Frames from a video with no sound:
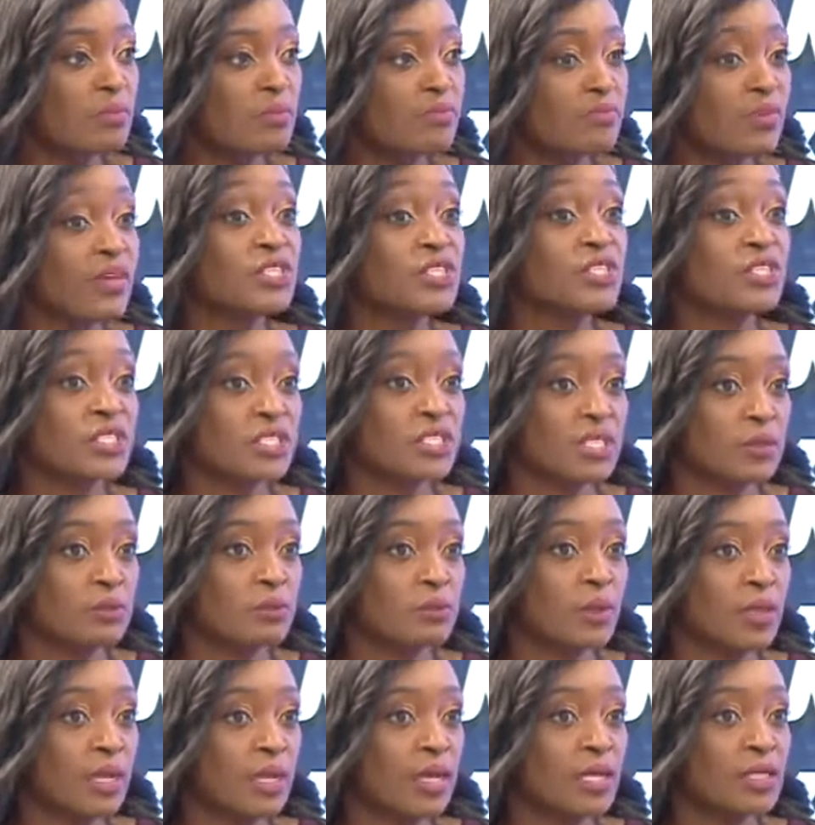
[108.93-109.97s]
ventures
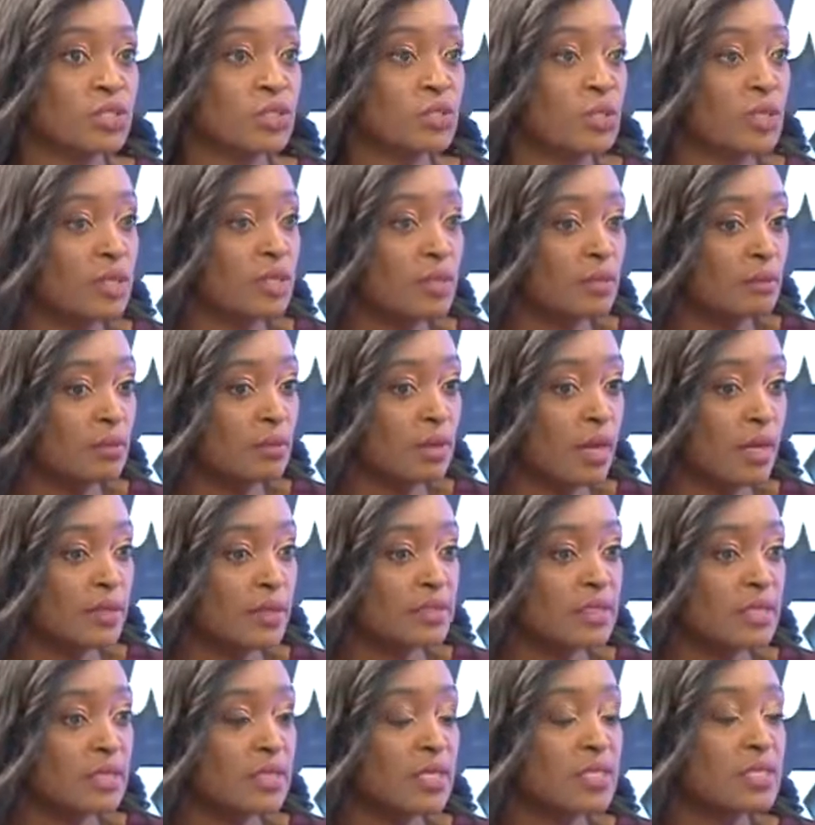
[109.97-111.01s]
that we can actually
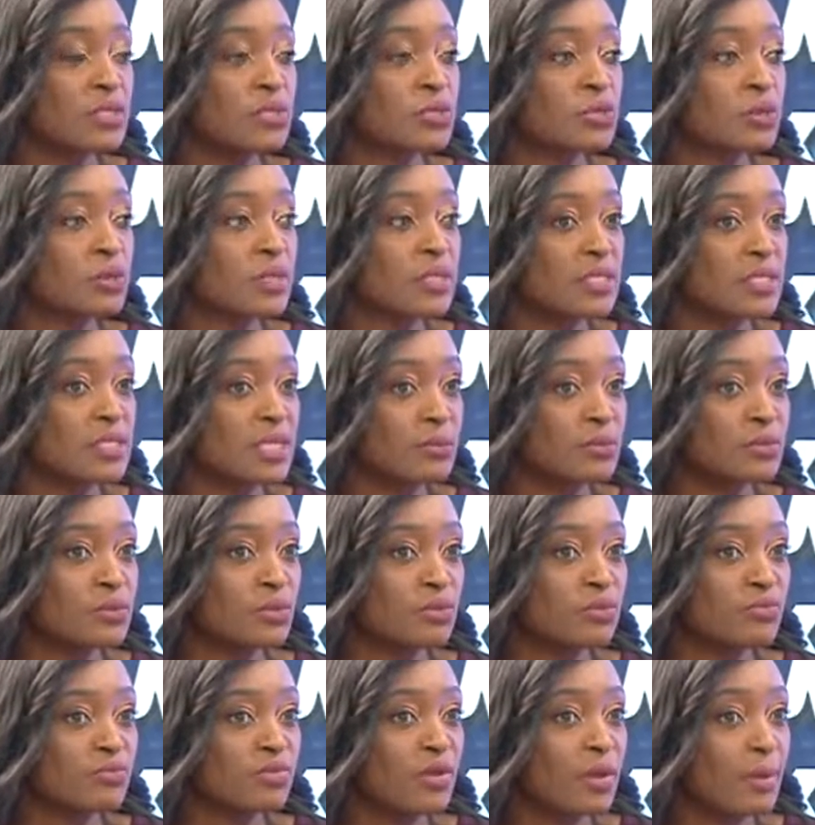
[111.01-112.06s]
enter into in terms
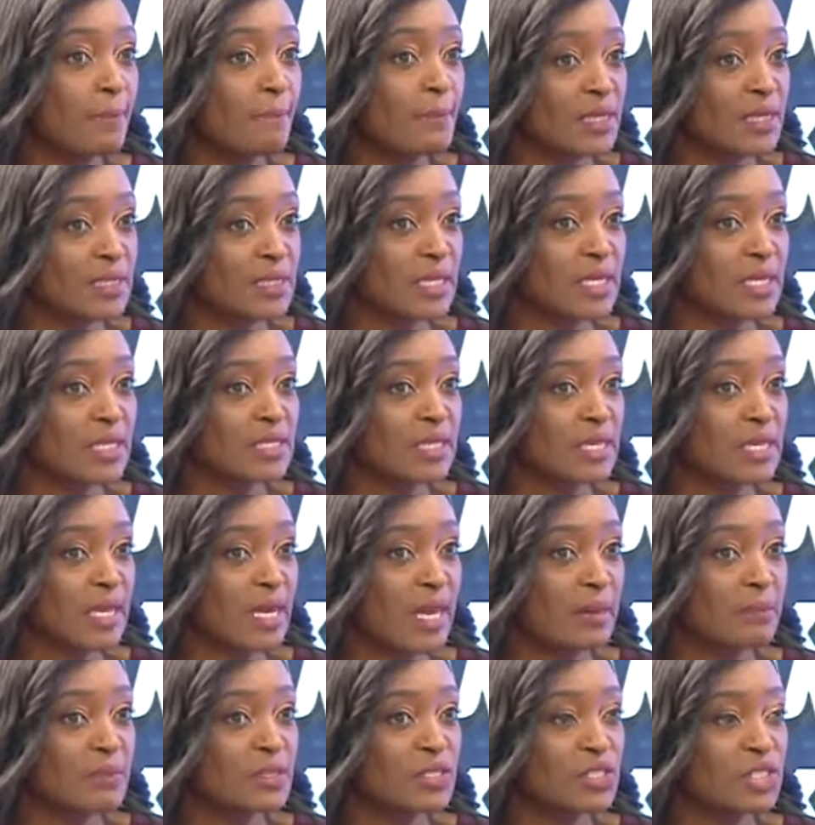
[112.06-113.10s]
of mitigating
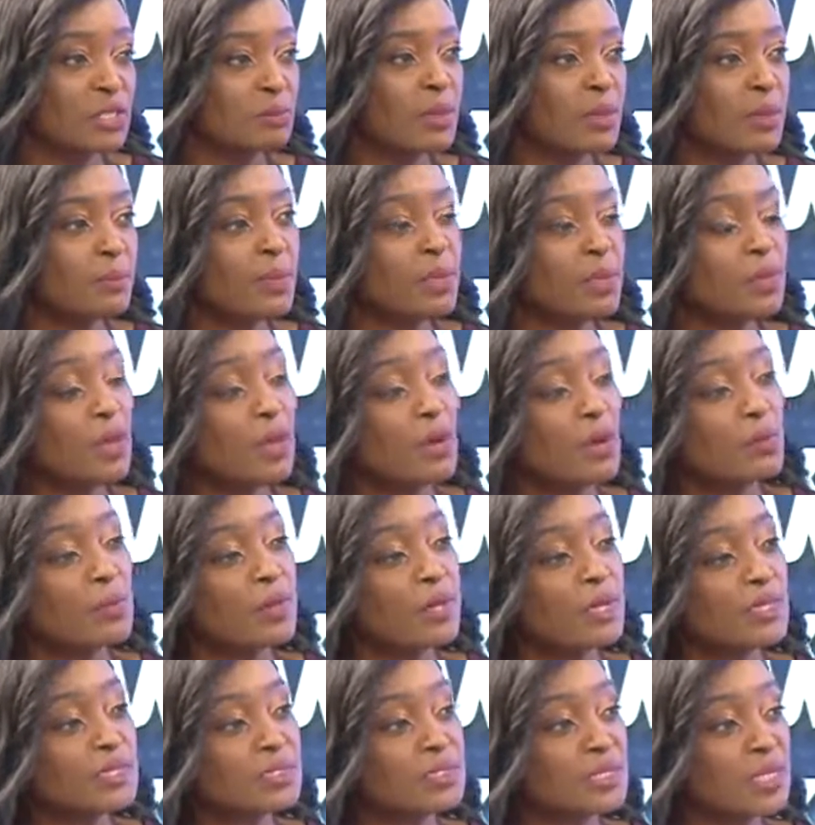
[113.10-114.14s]
climate change. Maybe
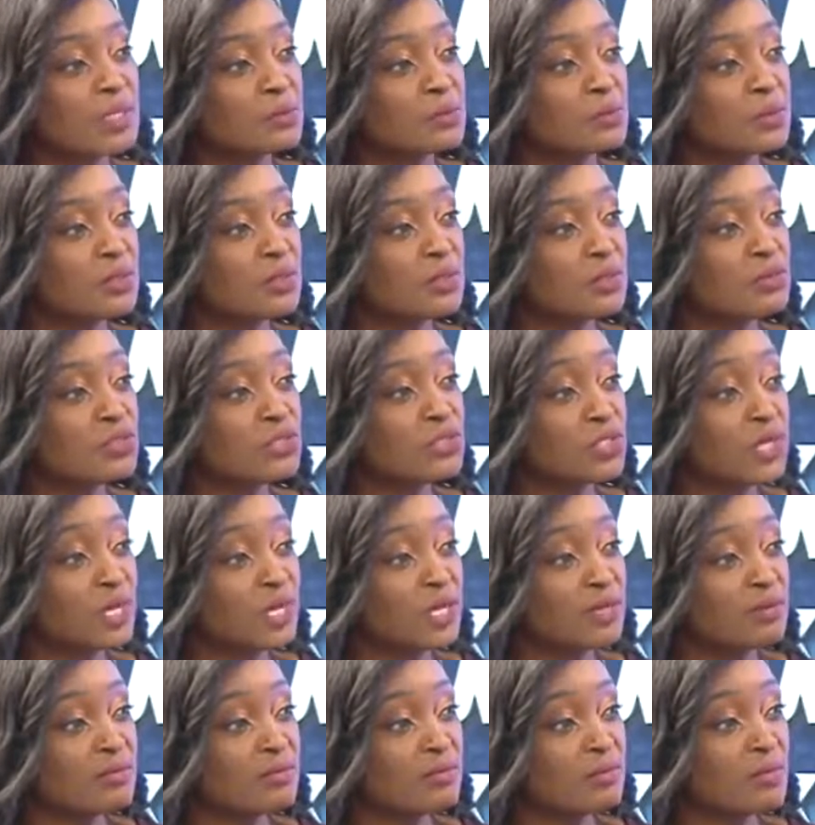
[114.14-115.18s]
we can start with you,
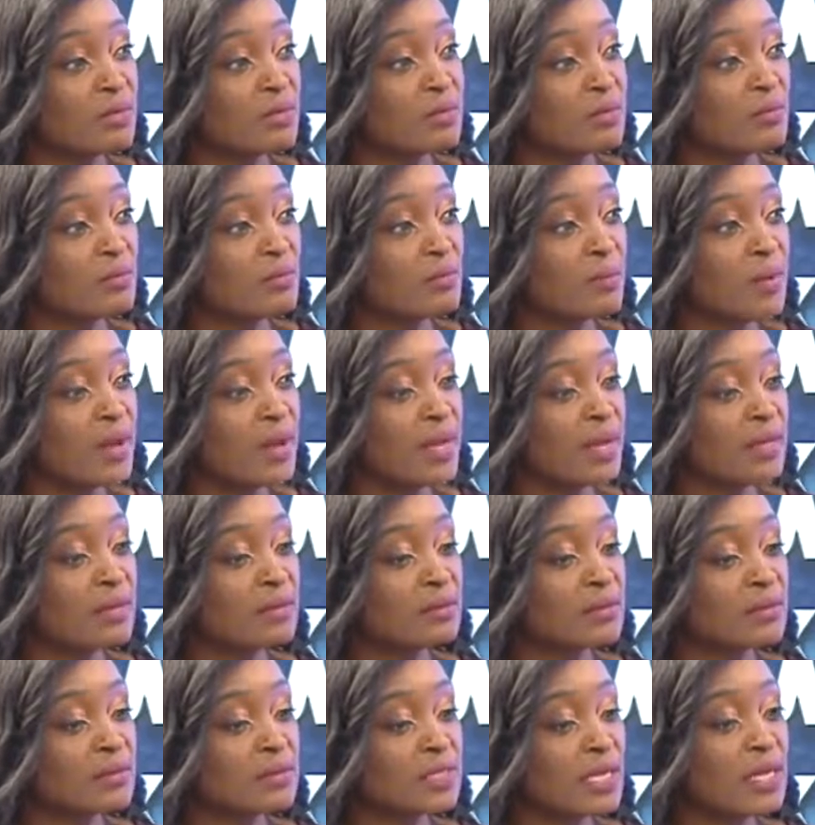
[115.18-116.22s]
Jane,
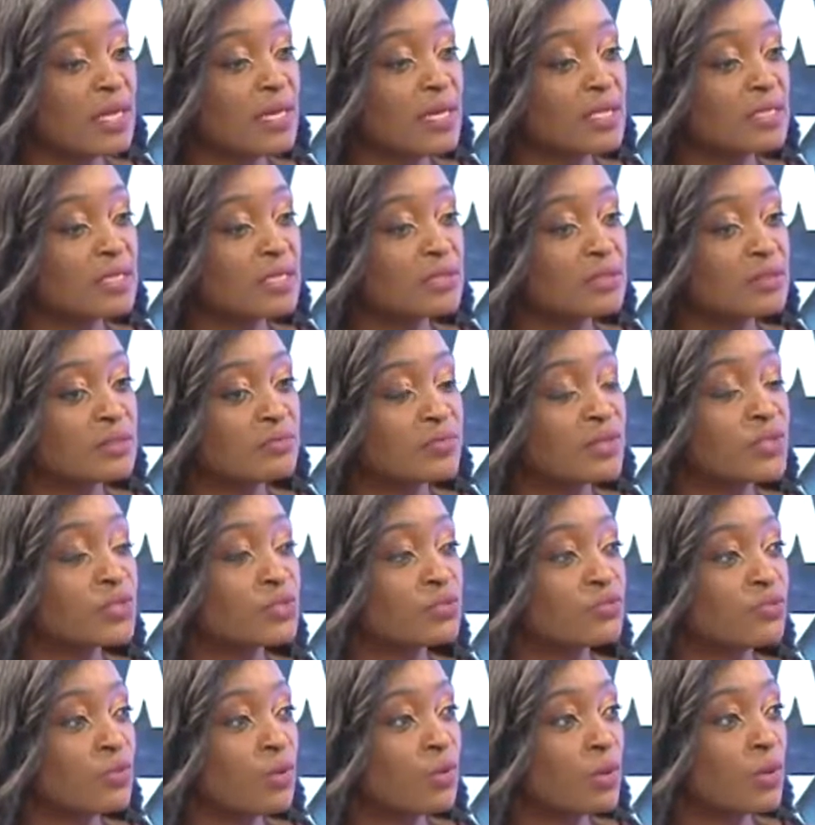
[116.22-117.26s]
by telling us,
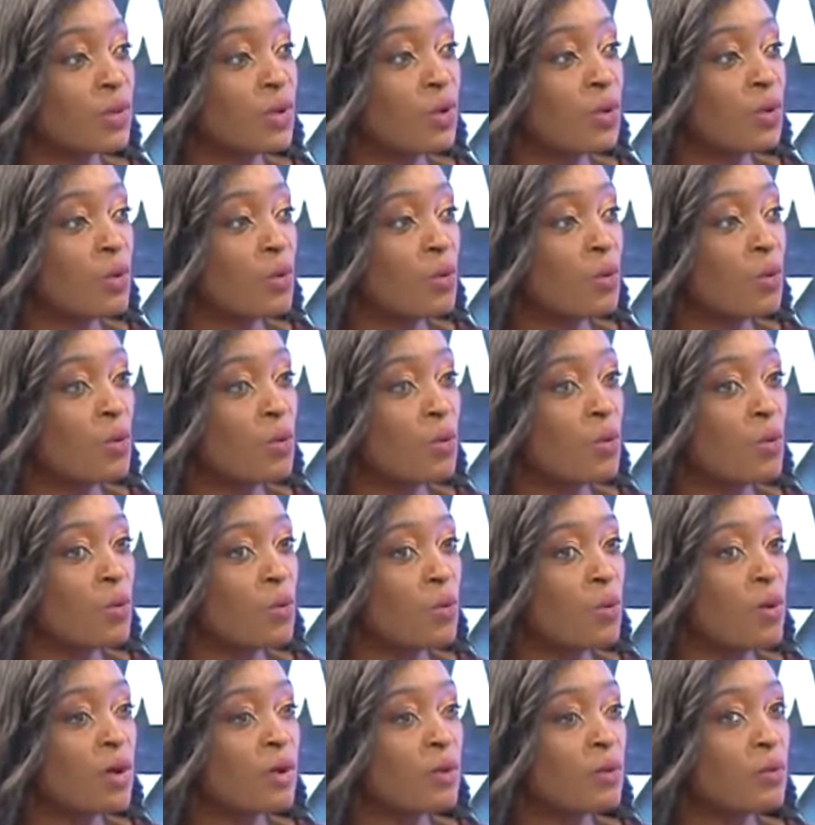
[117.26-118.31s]
first of all,
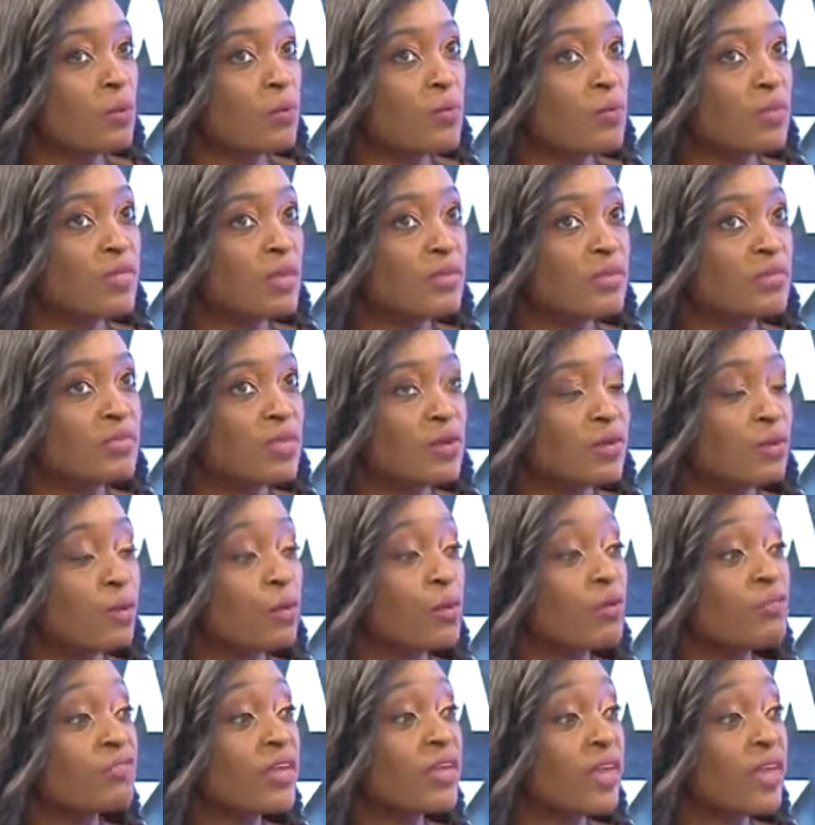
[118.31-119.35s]
what the role of